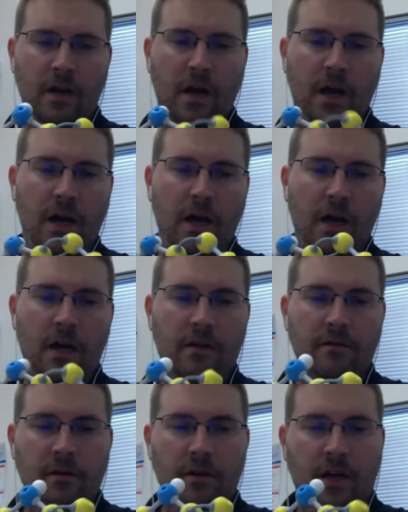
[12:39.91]

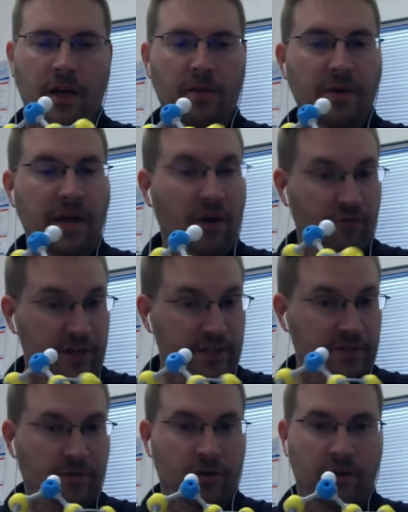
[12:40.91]
uh, could be at
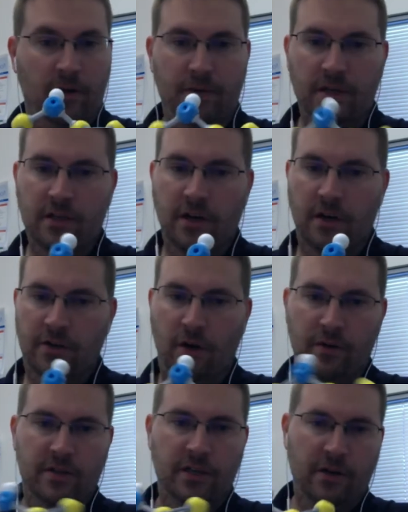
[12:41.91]
risk for developing
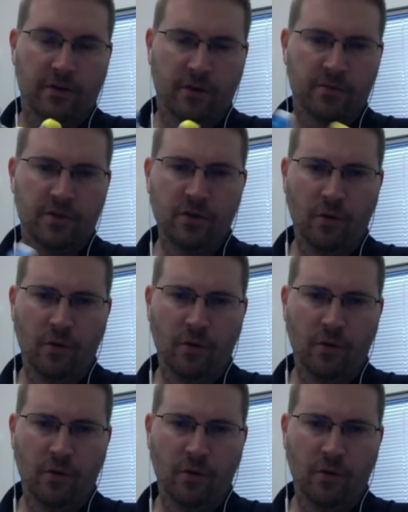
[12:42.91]
serotonin syndrome too,